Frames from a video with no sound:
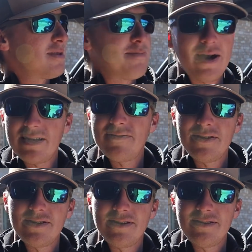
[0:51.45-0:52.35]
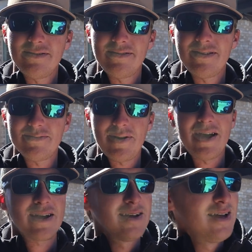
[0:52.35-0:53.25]
bass fishing is
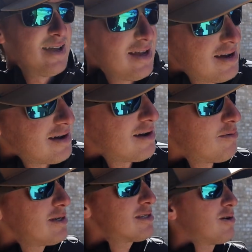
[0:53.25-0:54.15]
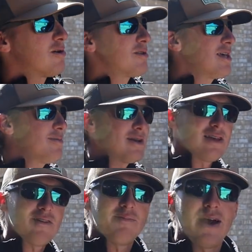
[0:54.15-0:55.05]
back. We start the
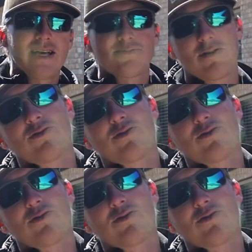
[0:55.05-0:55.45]
MLF Bass Pro